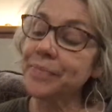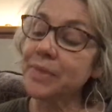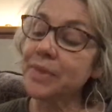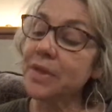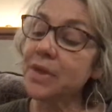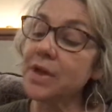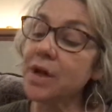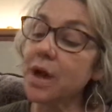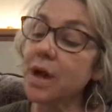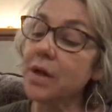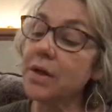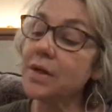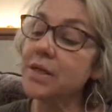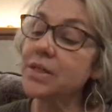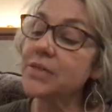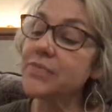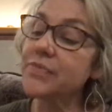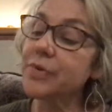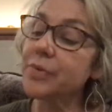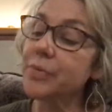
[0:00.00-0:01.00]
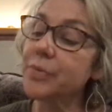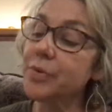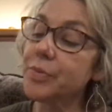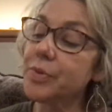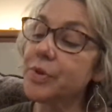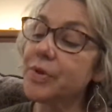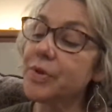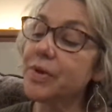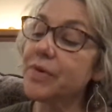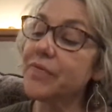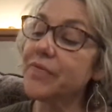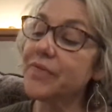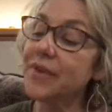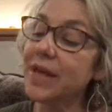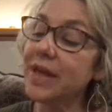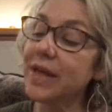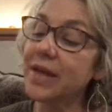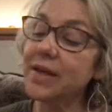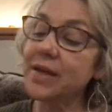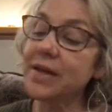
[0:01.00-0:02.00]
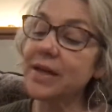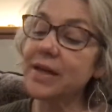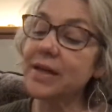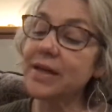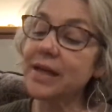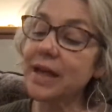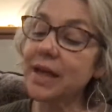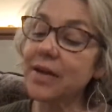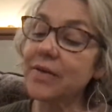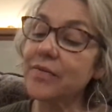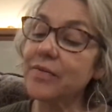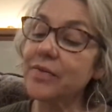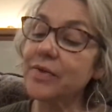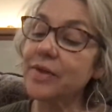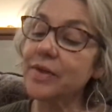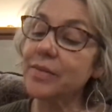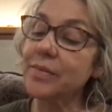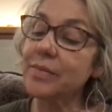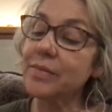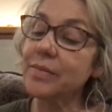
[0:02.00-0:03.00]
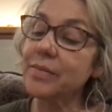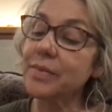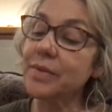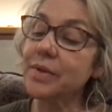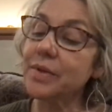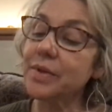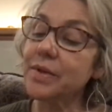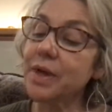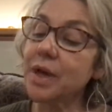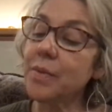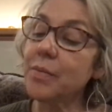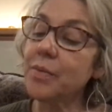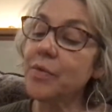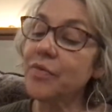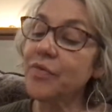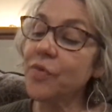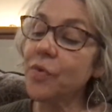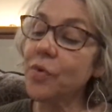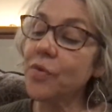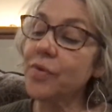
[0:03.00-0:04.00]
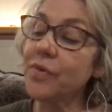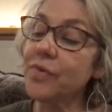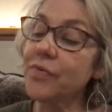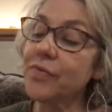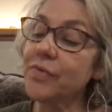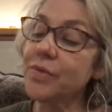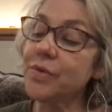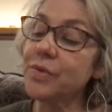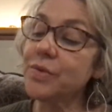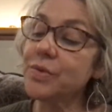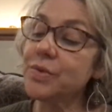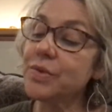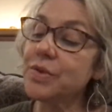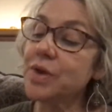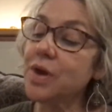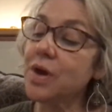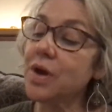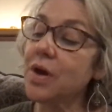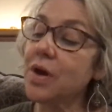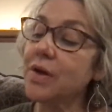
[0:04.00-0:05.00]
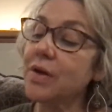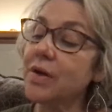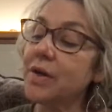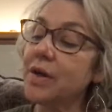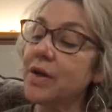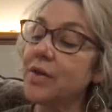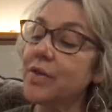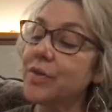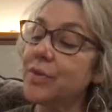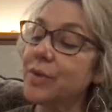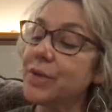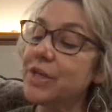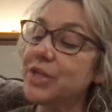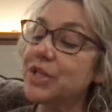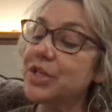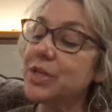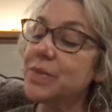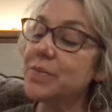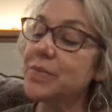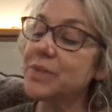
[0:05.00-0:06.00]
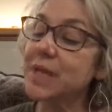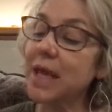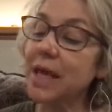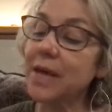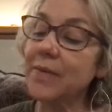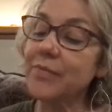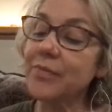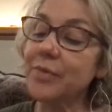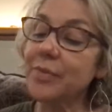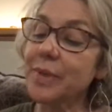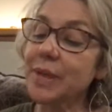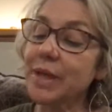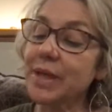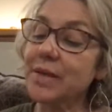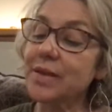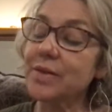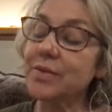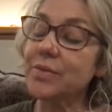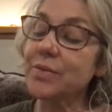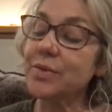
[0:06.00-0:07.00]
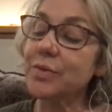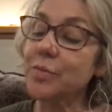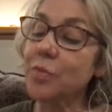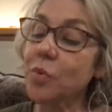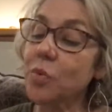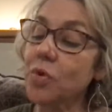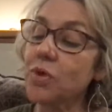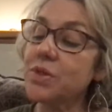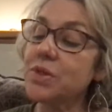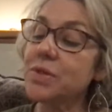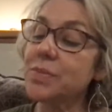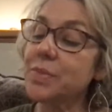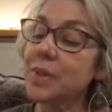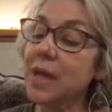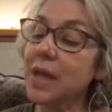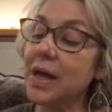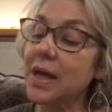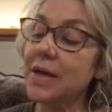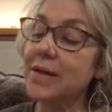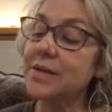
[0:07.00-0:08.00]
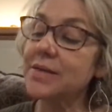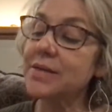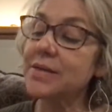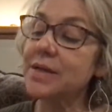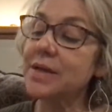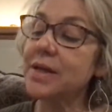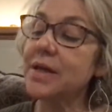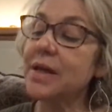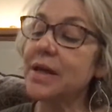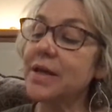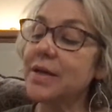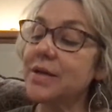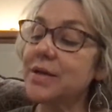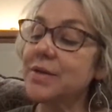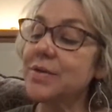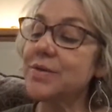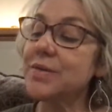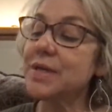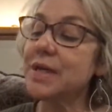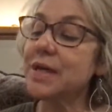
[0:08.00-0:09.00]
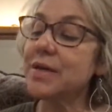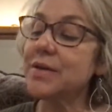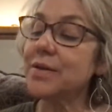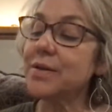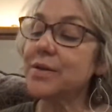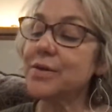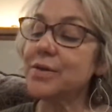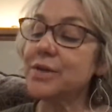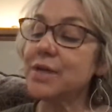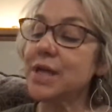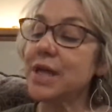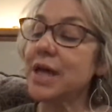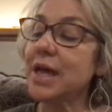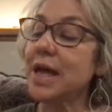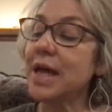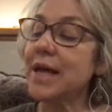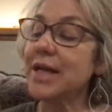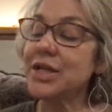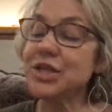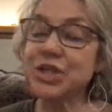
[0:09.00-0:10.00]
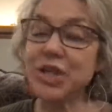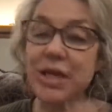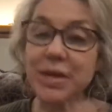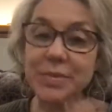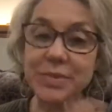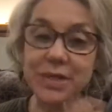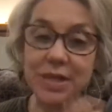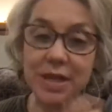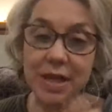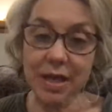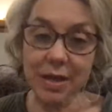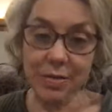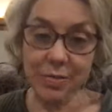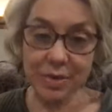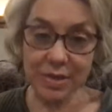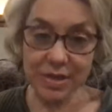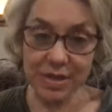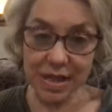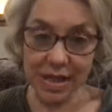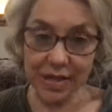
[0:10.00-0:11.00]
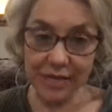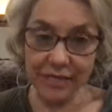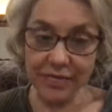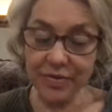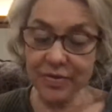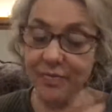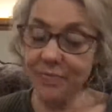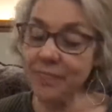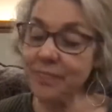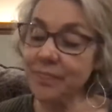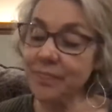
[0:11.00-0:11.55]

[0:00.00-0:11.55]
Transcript: The colonists from Bermuda fed and cared for them. Before the food was gone, three ships came from England with more supplies and new settlers, and Jamestown was saved.